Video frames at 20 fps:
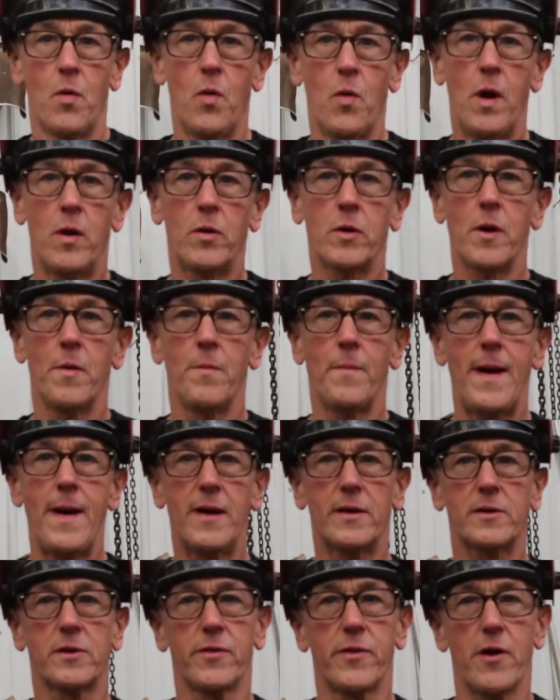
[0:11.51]
Welcome
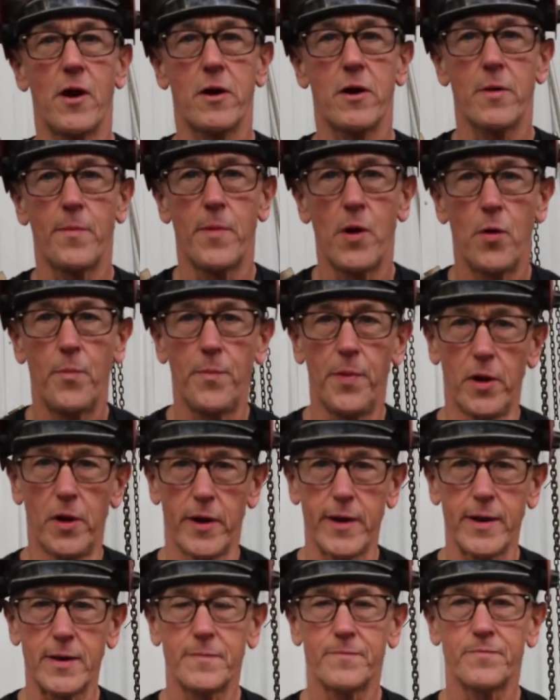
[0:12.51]
back to The Art of Boat
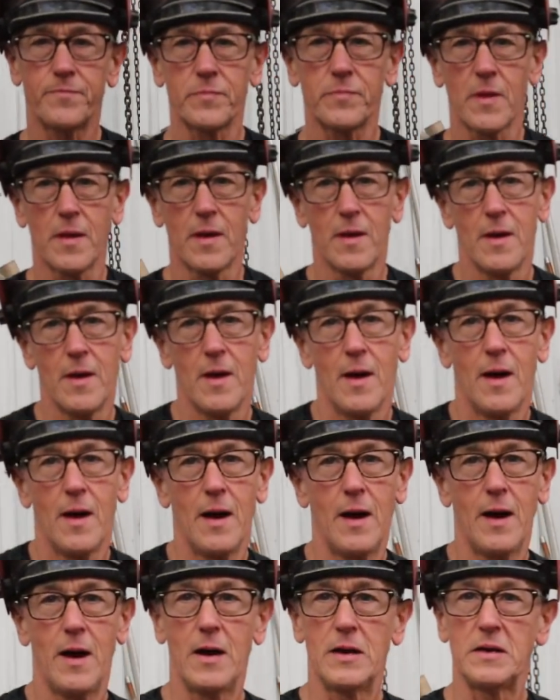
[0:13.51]
Building,
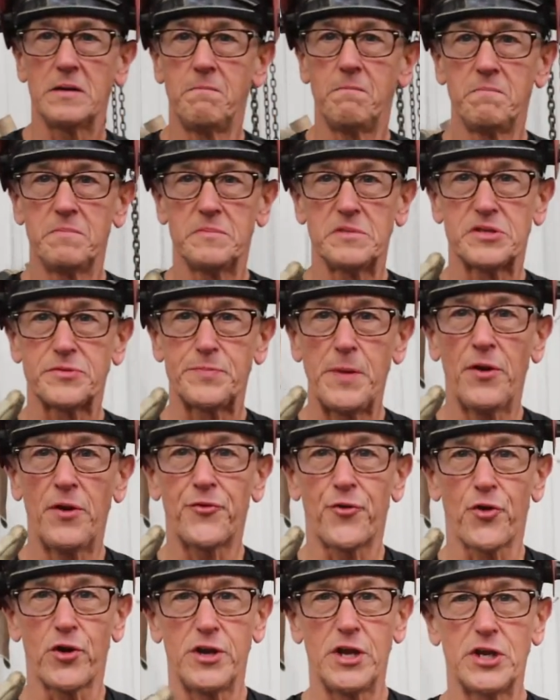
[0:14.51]
uh,
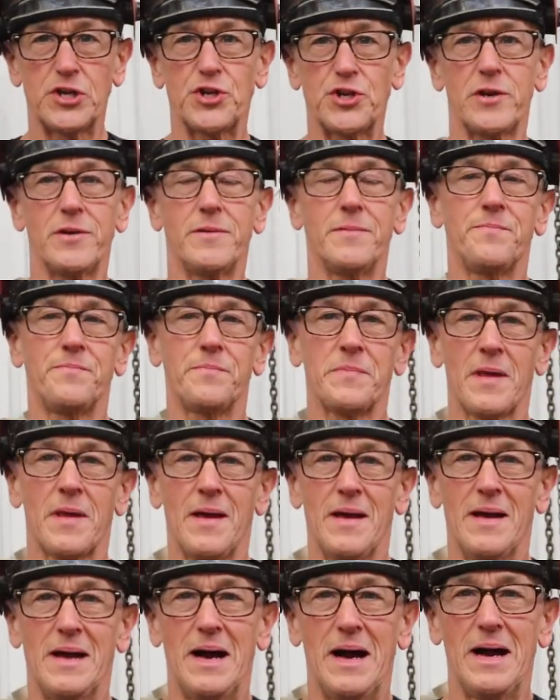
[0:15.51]
Smelter Edition.
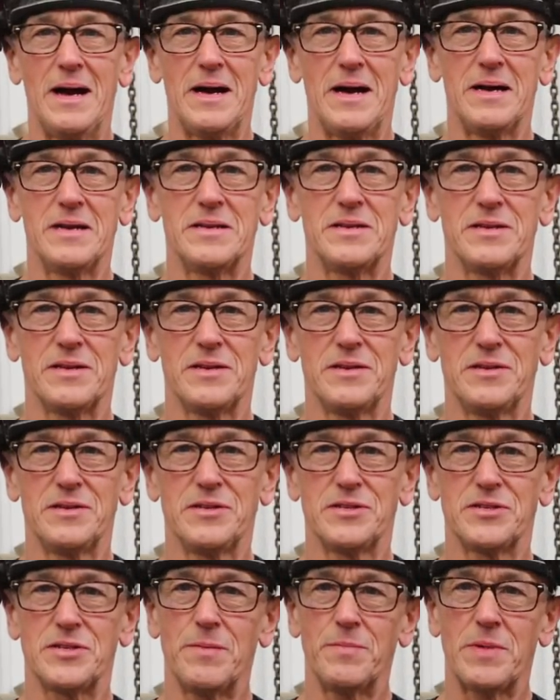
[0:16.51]
Uh,
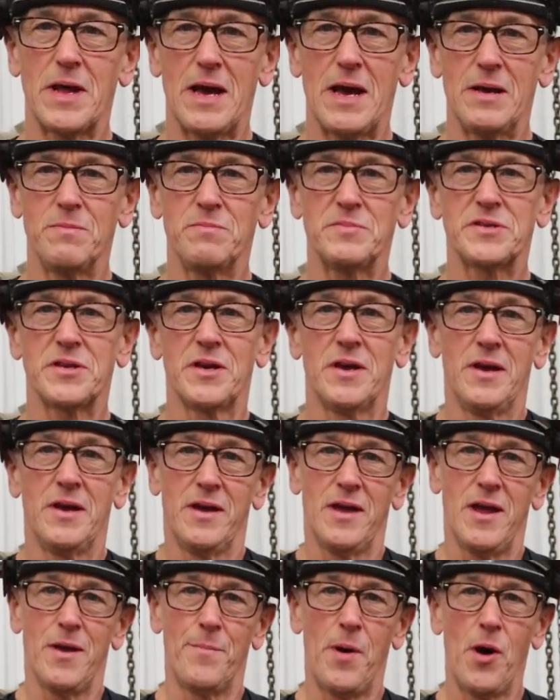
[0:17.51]
sometimes
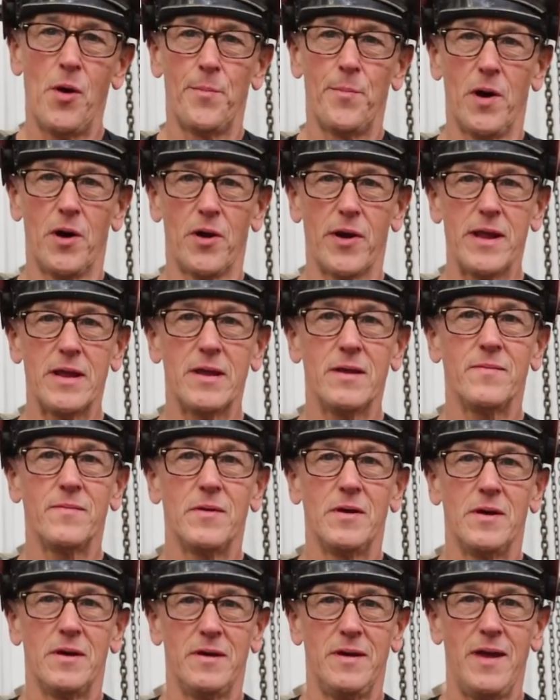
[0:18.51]
in boat building,
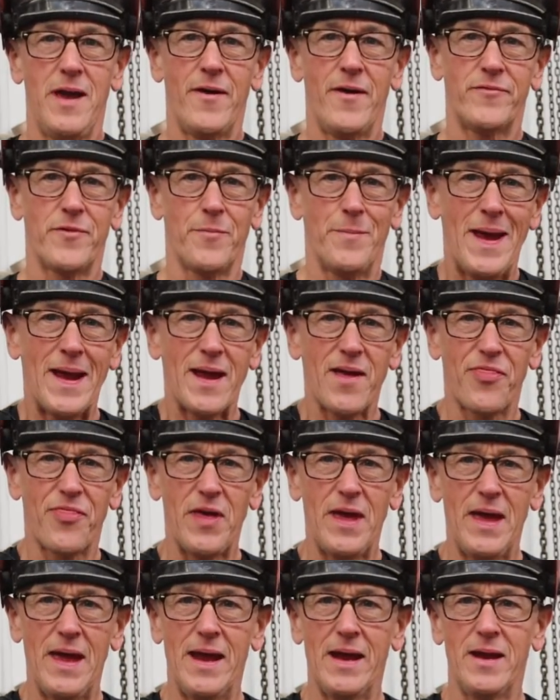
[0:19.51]
you have to make a
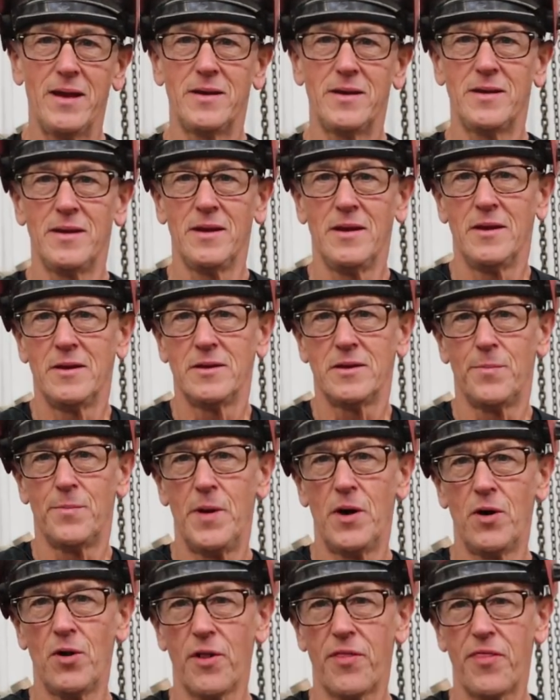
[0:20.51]
thing, to
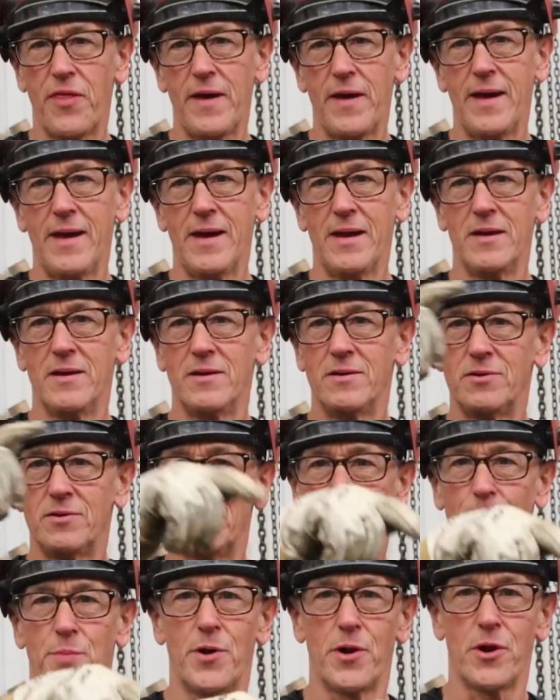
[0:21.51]
build a thing,
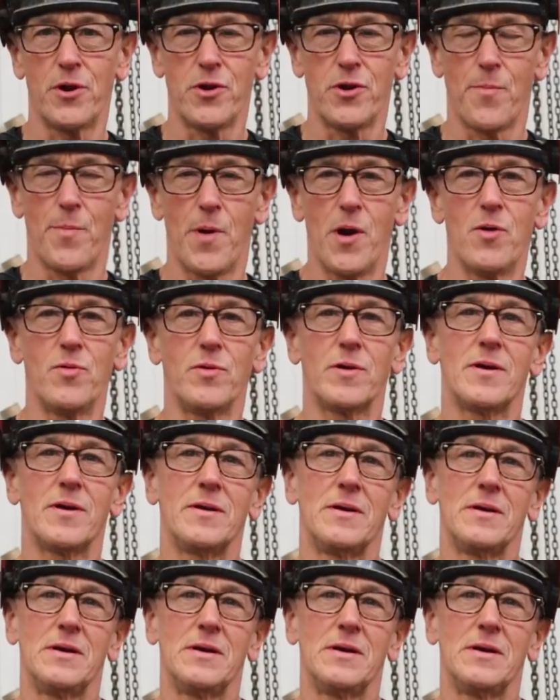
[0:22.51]
to put on your boat.